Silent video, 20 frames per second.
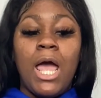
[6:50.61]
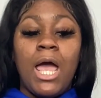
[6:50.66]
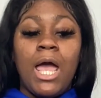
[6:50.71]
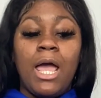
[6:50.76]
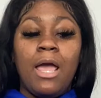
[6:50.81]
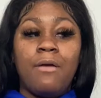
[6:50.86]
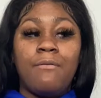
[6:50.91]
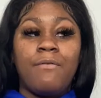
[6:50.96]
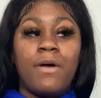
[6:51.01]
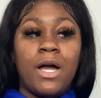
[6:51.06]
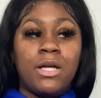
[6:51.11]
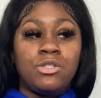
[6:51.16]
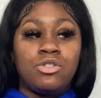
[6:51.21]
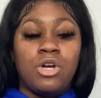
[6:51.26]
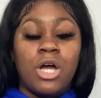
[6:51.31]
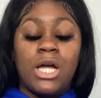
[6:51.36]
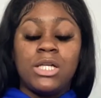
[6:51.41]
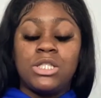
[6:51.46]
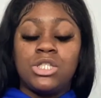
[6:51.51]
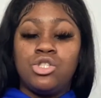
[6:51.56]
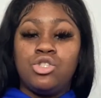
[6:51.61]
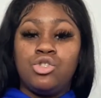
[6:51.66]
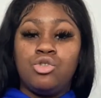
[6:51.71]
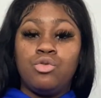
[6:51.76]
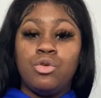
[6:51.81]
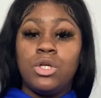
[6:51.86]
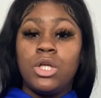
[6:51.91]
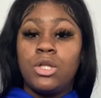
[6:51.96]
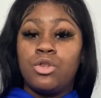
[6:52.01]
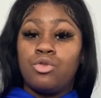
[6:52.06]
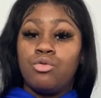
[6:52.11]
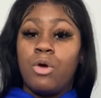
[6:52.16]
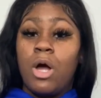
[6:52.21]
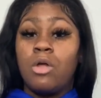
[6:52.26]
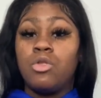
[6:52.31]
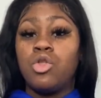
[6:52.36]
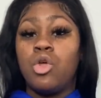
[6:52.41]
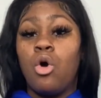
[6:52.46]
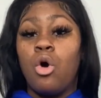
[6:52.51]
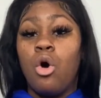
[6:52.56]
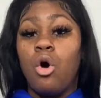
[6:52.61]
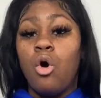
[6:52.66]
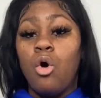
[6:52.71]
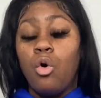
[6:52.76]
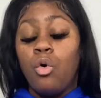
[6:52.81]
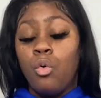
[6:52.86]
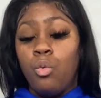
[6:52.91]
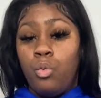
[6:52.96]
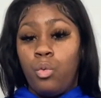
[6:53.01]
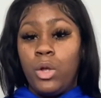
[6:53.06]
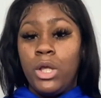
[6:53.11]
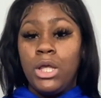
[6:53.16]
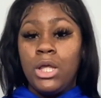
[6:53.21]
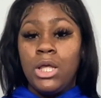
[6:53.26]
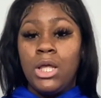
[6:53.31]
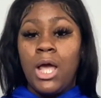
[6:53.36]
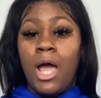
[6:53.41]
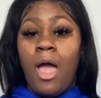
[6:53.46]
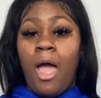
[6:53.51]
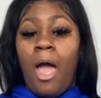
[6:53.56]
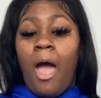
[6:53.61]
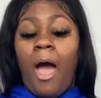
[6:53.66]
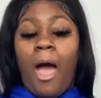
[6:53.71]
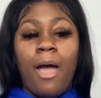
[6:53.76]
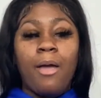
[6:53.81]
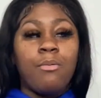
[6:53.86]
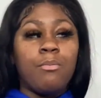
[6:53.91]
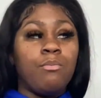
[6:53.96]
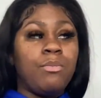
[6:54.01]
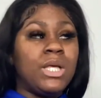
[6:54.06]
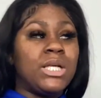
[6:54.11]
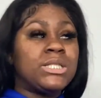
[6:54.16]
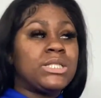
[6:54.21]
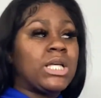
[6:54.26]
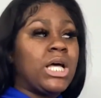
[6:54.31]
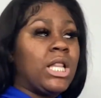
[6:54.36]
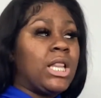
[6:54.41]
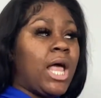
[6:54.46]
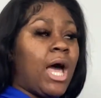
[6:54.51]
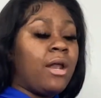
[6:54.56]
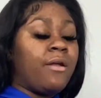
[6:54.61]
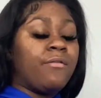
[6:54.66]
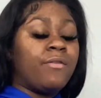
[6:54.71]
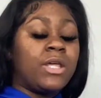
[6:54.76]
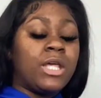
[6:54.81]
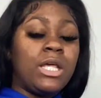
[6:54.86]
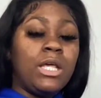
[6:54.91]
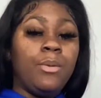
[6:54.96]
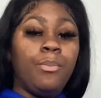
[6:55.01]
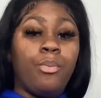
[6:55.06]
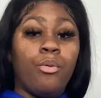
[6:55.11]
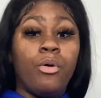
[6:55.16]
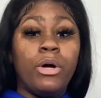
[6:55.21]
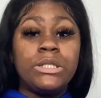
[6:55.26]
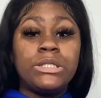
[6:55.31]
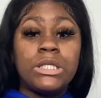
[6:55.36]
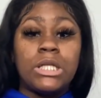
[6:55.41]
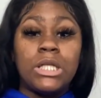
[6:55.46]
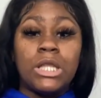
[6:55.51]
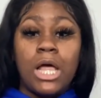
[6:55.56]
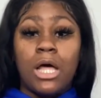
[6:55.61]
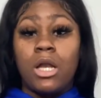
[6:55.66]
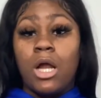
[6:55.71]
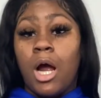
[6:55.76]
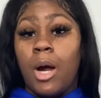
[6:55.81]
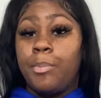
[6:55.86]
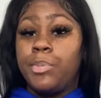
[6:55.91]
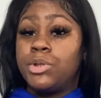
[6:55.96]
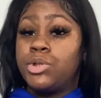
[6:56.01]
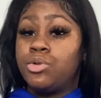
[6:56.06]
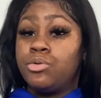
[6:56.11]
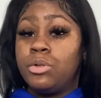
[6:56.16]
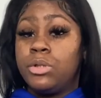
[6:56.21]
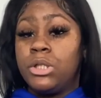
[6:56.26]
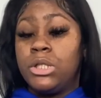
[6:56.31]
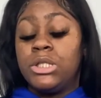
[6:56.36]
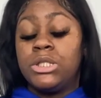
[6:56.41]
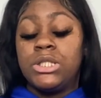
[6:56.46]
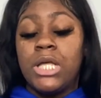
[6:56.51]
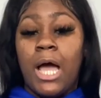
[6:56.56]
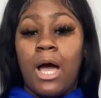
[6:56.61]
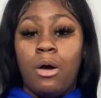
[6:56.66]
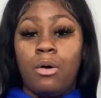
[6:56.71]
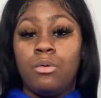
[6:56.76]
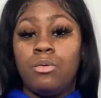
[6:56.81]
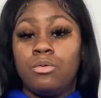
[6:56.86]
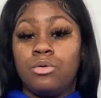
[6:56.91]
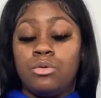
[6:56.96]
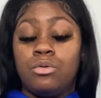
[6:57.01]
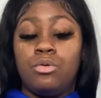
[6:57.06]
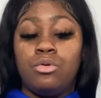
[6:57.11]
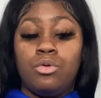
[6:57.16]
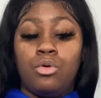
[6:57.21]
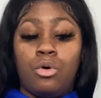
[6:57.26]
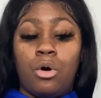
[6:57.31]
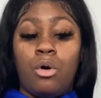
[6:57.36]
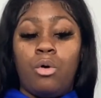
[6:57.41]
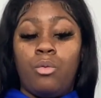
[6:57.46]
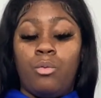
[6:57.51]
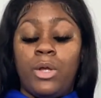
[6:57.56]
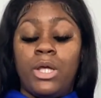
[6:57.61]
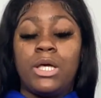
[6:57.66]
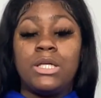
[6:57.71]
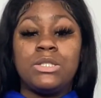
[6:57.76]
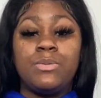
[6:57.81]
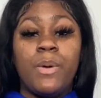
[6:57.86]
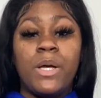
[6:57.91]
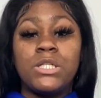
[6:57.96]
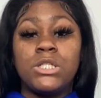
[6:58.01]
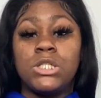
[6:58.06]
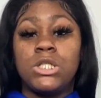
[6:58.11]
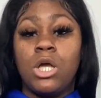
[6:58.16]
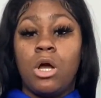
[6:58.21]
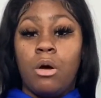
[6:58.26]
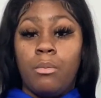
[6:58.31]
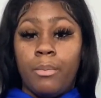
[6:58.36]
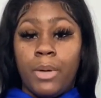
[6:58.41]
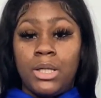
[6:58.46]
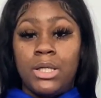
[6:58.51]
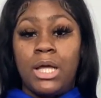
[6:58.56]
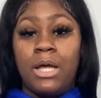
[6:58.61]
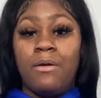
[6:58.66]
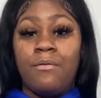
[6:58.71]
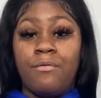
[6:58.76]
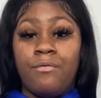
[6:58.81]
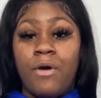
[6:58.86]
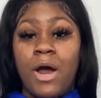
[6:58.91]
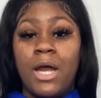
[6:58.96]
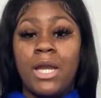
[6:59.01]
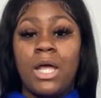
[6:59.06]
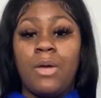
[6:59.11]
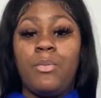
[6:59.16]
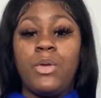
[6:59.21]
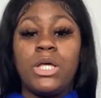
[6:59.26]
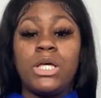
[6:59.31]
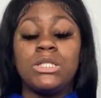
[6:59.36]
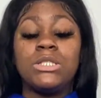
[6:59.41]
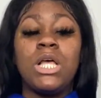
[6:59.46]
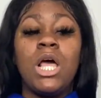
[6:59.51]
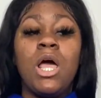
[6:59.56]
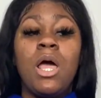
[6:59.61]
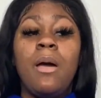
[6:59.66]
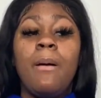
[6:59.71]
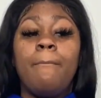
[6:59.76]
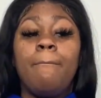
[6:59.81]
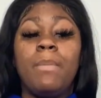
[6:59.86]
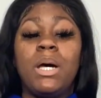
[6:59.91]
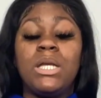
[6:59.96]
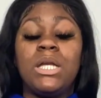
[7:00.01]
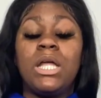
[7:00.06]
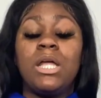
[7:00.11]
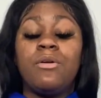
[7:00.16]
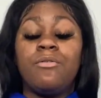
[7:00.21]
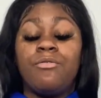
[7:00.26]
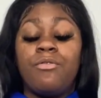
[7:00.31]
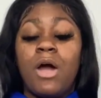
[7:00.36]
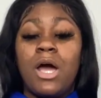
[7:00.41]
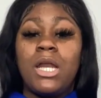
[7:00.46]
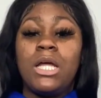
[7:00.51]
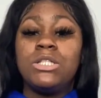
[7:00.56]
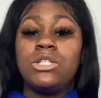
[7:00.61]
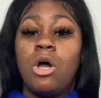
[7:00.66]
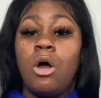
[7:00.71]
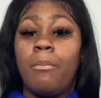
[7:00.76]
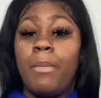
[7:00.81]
if I try to do it throughout a whole week, I miss a lot of key points and a lot of opportunities out through the whole week, especially on Monday and Friday because Monday and Fridays are